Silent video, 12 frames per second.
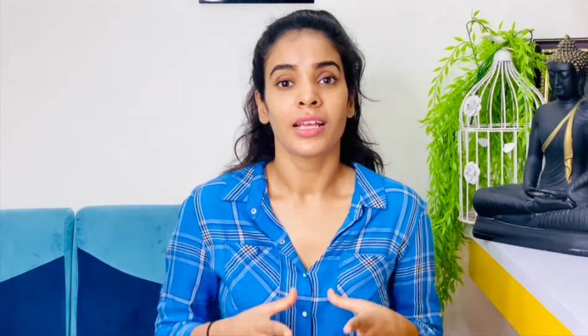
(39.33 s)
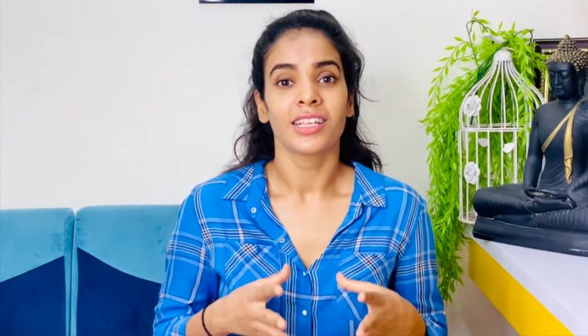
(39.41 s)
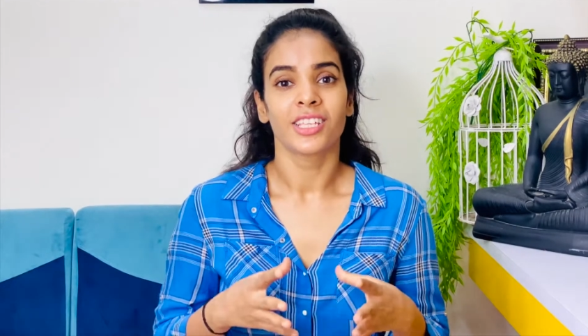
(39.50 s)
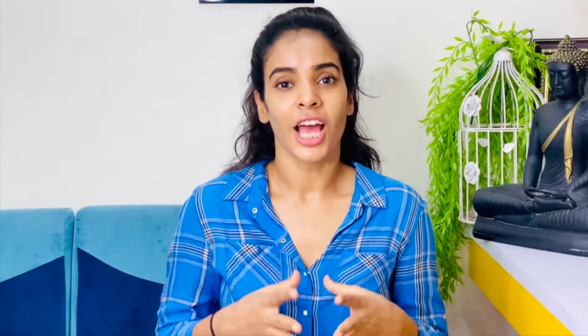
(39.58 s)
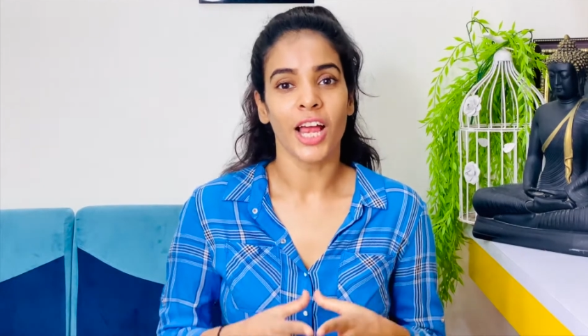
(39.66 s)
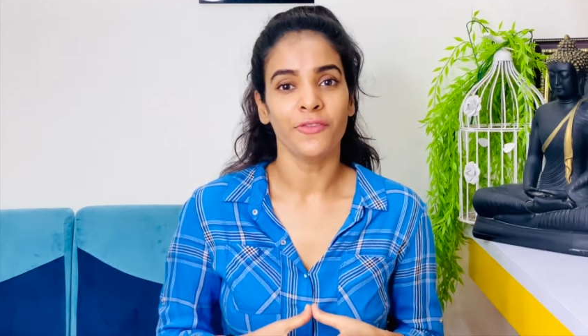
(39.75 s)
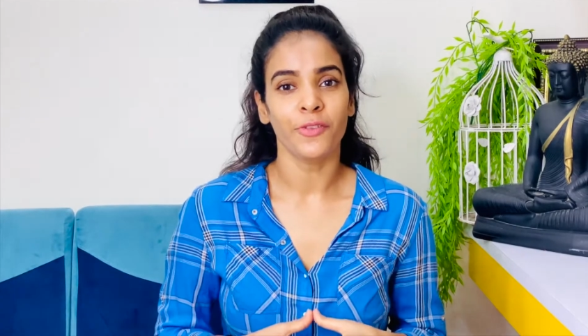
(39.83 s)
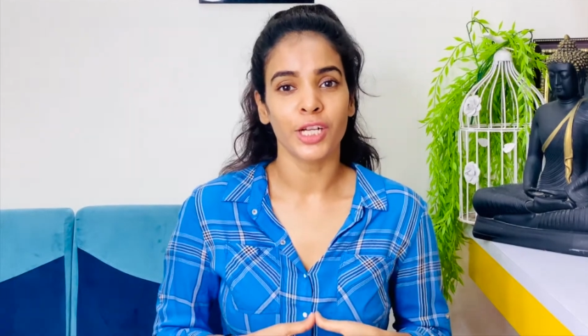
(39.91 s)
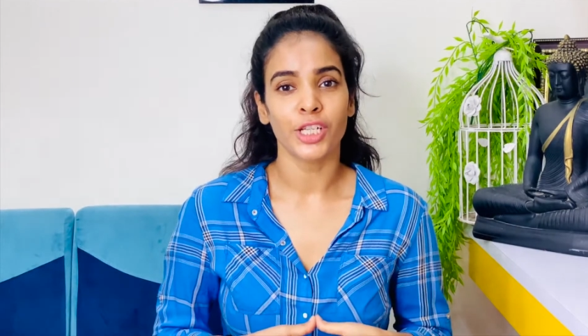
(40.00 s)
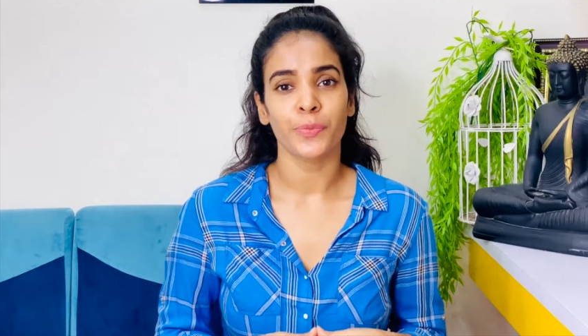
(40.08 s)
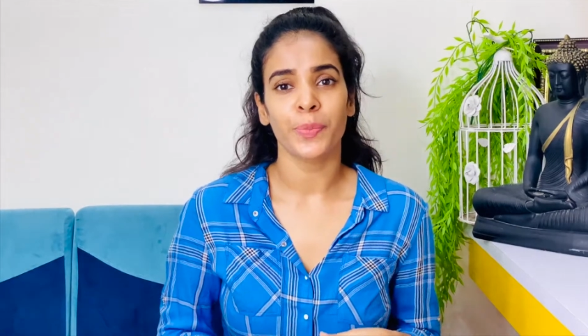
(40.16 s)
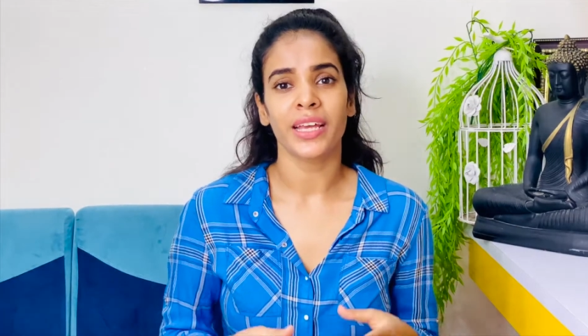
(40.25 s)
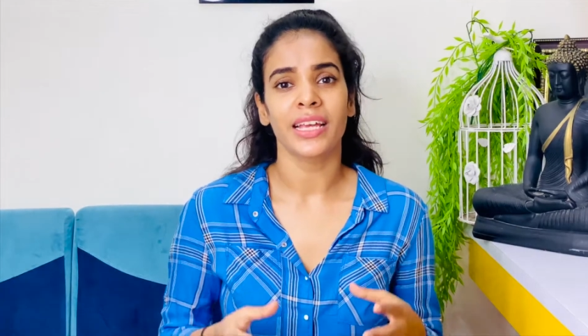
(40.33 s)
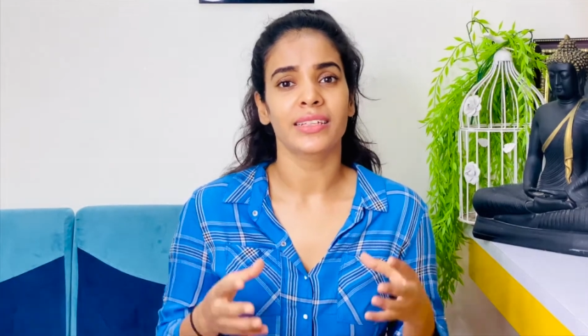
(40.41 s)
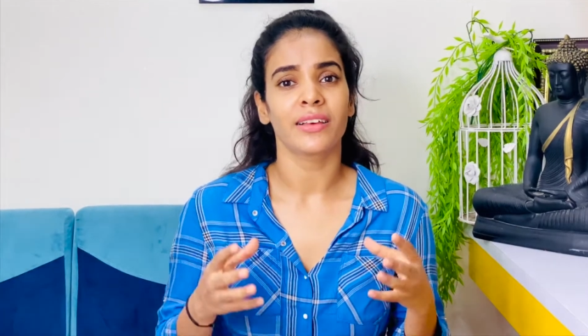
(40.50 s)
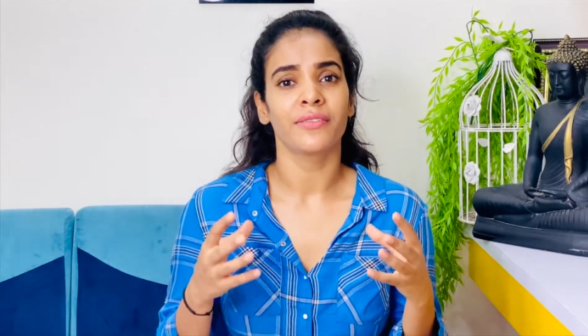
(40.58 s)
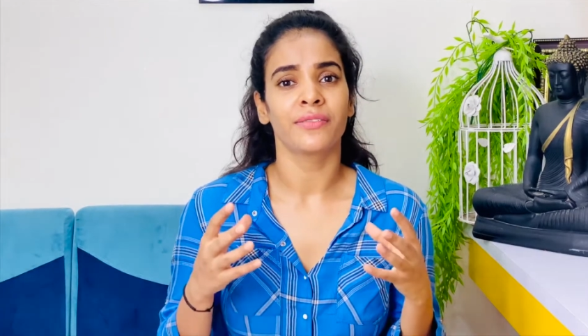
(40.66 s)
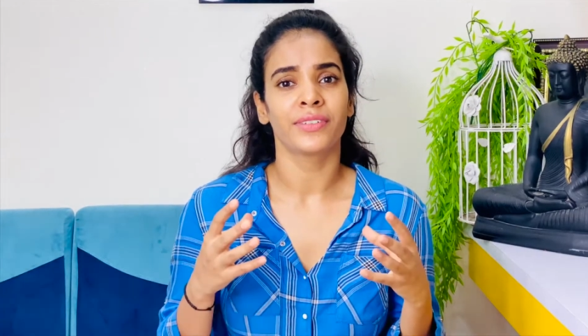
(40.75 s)
Sun worshipping is
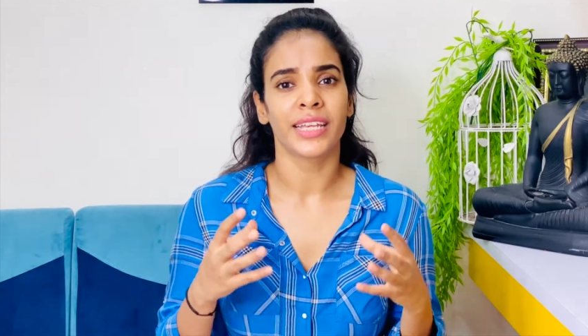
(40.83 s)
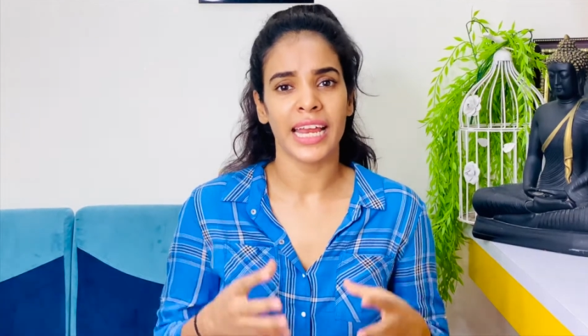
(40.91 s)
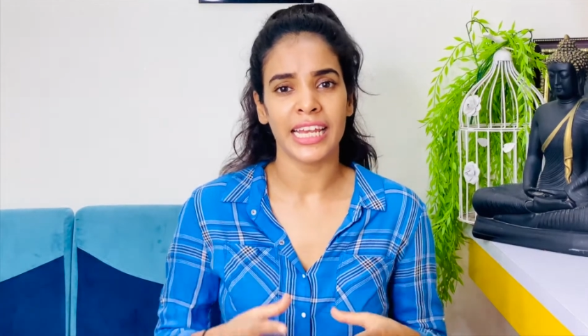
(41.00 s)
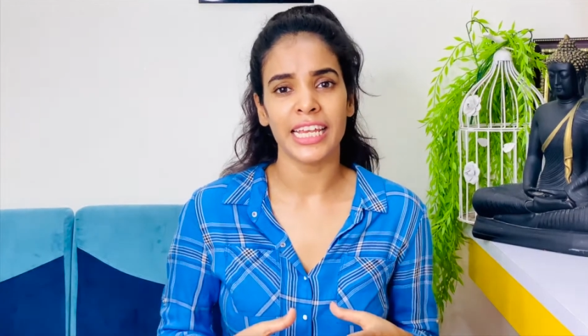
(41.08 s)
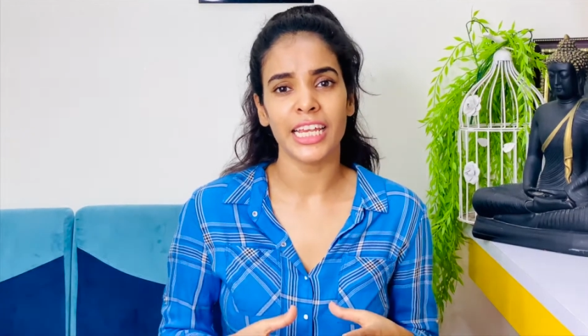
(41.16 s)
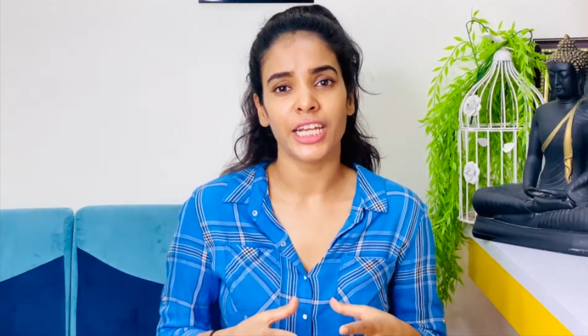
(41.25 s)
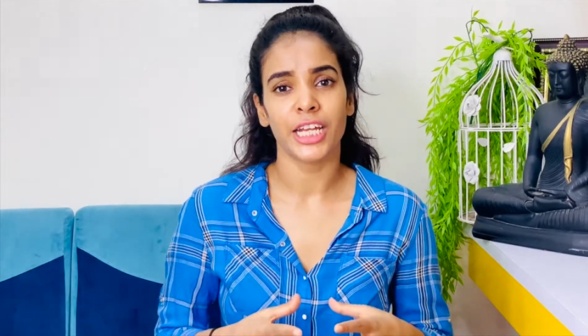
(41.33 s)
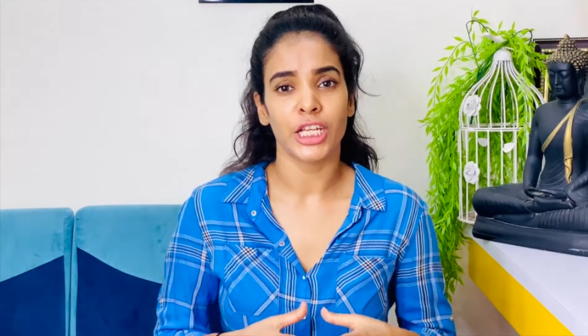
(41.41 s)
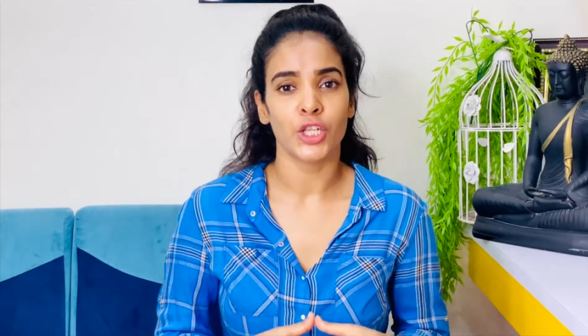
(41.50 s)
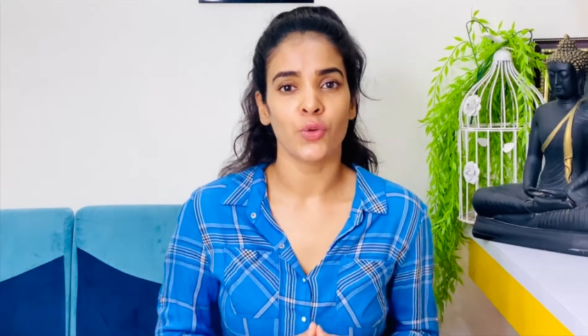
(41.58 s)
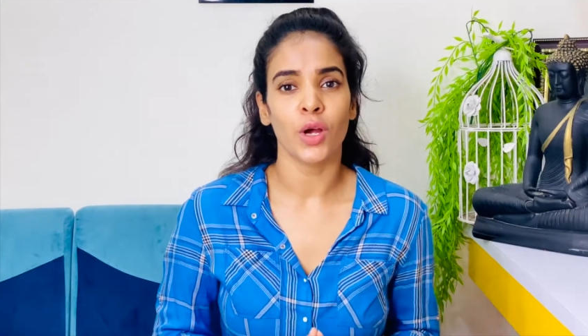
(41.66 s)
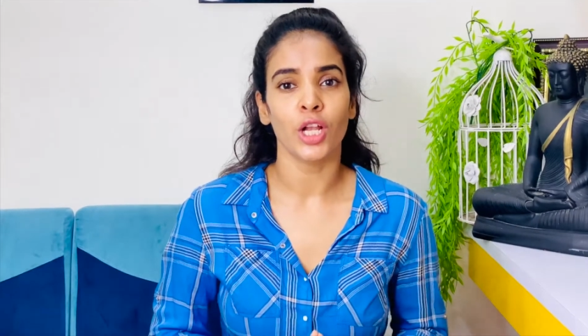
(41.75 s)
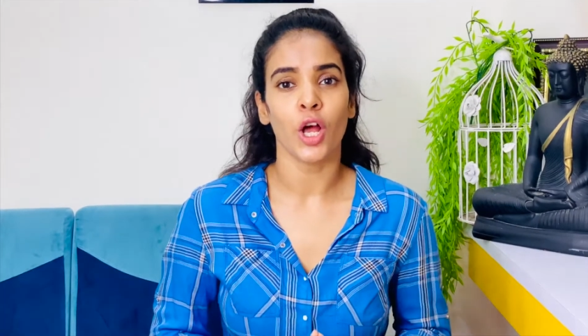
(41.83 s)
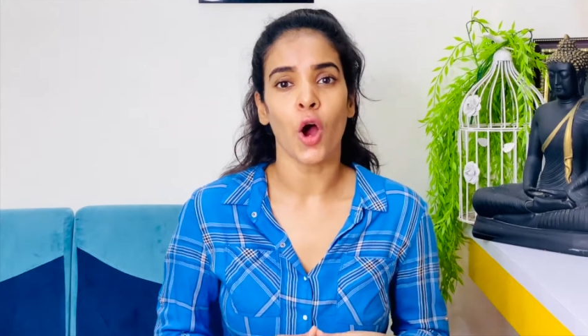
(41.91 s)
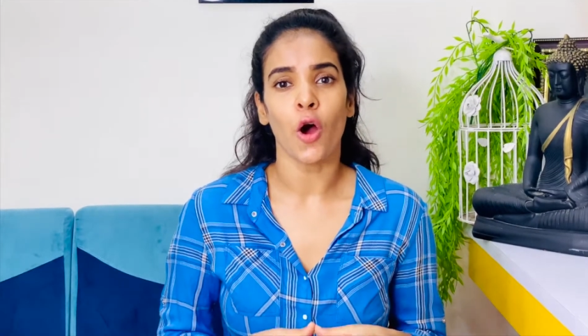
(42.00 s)
a daily ritual